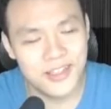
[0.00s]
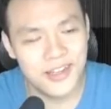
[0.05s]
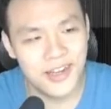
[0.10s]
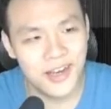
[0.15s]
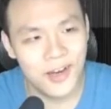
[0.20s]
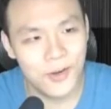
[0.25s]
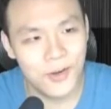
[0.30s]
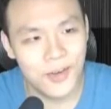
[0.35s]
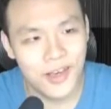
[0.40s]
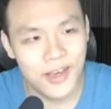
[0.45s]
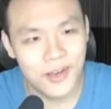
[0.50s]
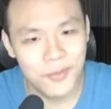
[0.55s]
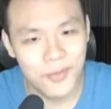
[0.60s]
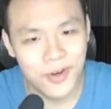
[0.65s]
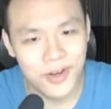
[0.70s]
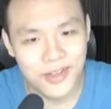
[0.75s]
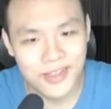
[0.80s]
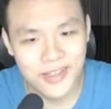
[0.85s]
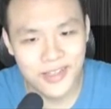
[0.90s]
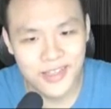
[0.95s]
out yet,
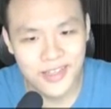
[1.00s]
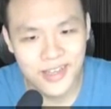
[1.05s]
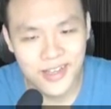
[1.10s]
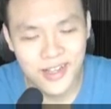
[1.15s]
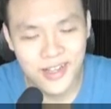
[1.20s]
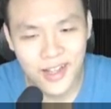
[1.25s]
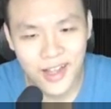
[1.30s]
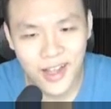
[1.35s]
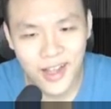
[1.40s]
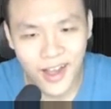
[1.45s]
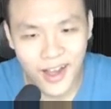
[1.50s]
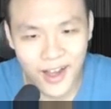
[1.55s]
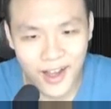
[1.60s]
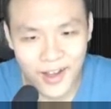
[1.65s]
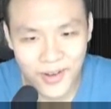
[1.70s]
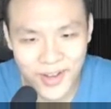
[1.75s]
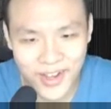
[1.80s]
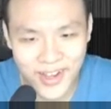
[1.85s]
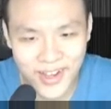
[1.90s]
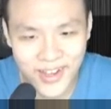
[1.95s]
but
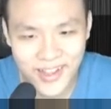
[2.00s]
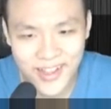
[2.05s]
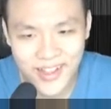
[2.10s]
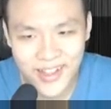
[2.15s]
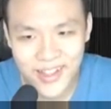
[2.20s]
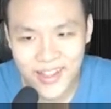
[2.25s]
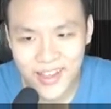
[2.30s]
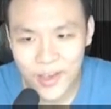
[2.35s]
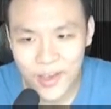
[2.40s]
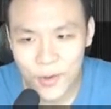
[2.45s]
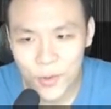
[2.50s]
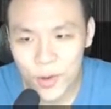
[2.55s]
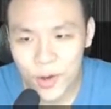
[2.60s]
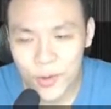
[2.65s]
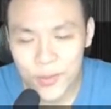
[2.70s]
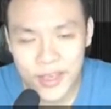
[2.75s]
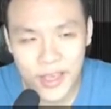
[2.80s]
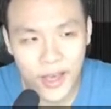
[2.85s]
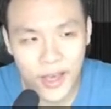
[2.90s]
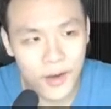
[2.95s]
it will
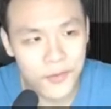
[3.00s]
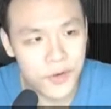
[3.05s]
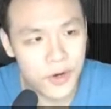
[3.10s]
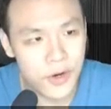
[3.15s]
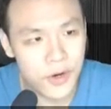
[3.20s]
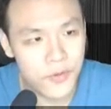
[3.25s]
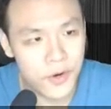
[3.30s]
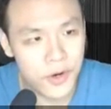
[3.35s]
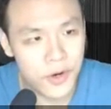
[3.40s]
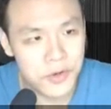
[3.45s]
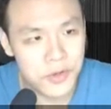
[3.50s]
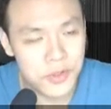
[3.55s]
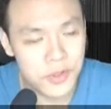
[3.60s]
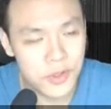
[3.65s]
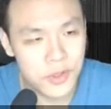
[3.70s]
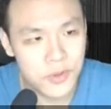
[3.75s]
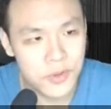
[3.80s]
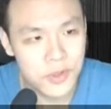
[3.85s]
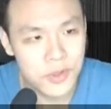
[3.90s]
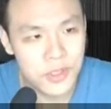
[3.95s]
be out very
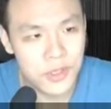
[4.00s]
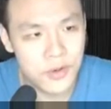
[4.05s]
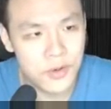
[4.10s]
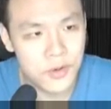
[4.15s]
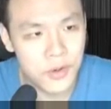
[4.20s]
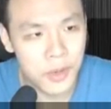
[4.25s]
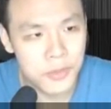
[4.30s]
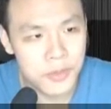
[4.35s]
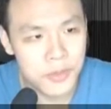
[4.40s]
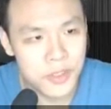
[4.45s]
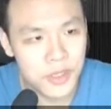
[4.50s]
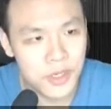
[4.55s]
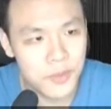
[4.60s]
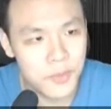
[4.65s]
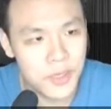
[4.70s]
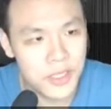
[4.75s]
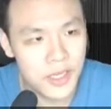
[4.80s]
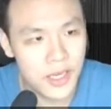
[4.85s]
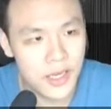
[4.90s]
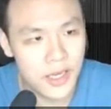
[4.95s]
soon. So I'm just going to
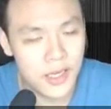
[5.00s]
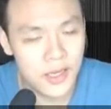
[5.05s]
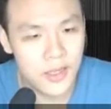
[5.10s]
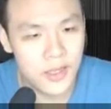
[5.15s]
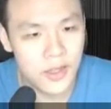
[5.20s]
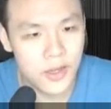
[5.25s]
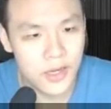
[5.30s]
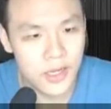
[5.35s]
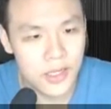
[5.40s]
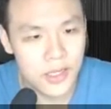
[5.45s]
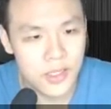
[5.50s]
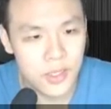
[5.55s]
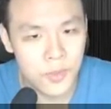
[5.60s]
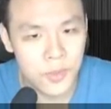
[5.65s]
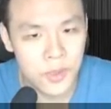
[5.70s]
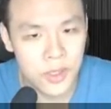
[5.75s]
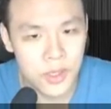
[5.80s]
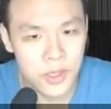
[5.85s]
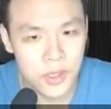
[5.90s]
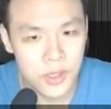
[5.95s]
be taking a look at some
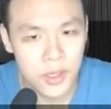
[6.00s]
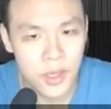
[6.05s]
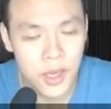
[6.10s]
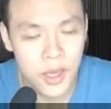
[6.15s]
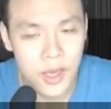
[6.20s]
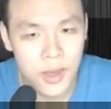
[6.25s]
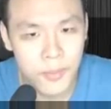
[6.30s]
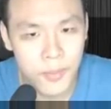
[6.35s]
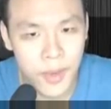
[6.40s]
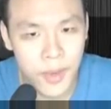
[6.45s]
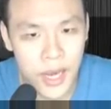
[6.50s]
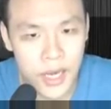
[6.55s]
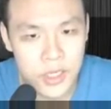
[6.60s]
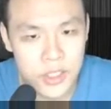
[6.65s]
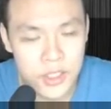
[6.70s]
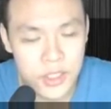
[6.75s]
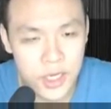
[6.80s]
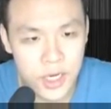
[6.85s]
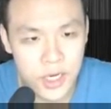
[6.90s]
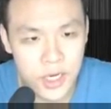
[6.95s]
of the patch
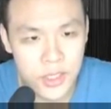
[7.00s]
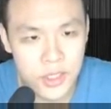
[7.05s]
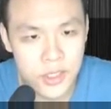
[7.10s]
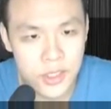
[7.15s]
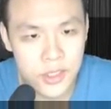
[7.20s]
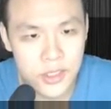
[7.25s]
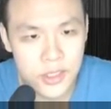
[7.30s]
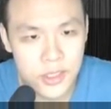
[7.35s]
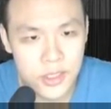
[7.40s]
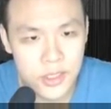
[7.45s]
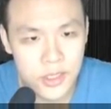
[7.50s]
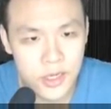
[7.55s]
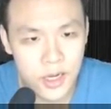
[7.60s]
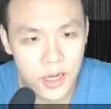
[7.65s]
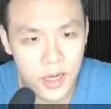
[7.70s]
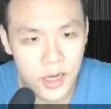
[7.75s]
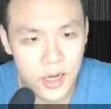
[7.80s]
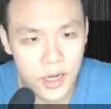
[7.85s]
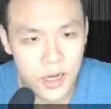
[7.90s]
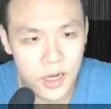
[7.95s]
changes
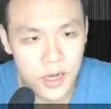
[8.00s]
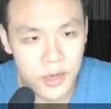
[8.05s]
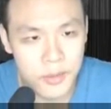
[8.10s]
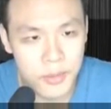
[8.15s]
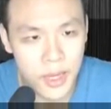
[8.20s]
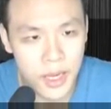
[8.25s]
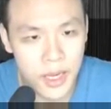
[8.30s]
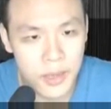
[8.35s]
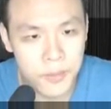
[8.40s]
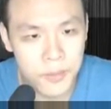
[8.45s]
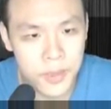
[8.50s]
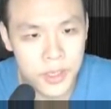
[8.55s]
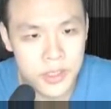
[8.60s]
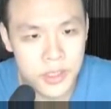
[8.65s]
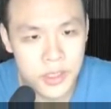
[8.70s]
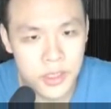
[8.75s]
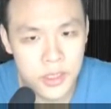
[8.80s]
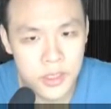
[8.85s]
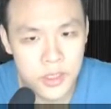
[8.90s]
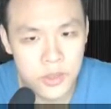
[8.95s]
and
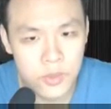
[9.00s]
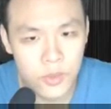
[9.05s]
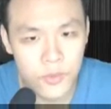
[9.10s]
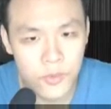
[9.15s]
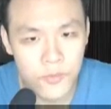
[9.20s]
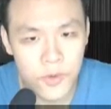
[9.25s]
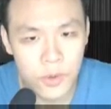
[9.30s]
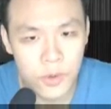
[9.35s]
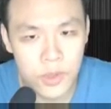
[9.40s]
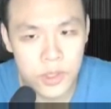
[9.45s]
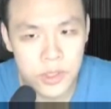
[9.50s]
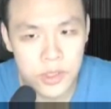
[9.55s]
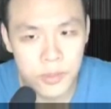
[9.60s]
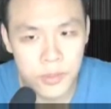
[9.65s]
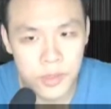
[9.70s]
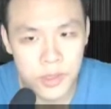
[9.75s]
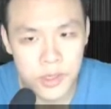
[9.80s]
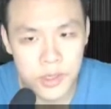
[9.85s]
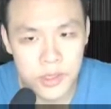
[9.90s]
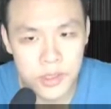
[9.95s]
basically just reviewing some
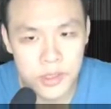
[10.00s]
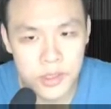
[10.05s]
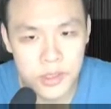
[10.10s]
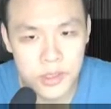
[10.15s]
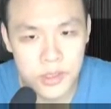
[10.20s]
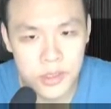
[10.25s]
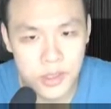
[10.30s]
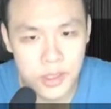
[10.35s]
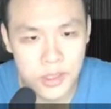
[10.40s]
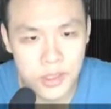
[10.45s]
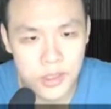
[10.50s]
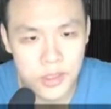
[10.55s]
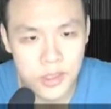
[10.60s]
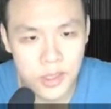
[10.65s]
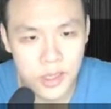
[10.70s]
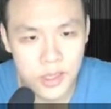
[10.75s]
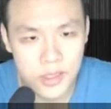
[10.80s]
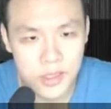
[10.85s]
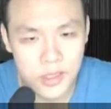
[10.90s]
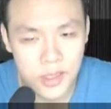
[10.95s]
of these
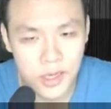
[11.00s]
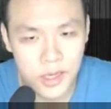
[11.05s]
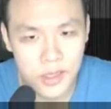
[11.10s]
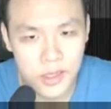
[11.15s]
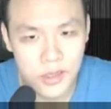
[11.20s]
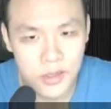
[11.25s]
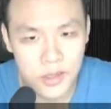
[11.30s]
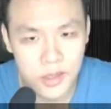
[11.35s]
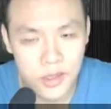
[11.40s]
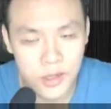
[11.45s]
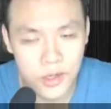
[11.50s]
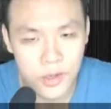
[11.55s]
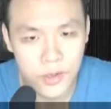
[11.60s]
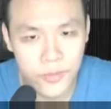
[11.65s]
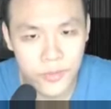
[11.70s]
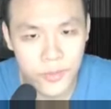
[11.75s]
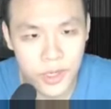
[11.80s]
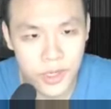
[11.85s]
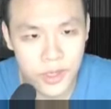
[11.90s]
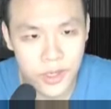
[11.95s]
things that
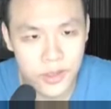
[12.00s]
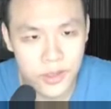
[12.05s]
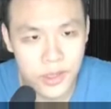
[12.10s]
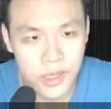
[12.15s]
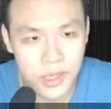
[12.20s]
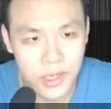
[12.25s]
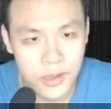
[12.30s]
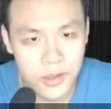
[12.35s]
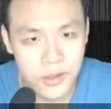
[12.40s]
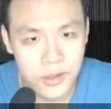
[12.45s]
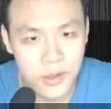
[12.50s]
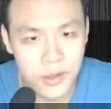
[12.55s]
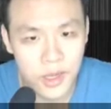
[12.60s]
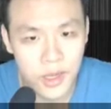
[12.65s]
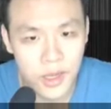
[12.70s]
they can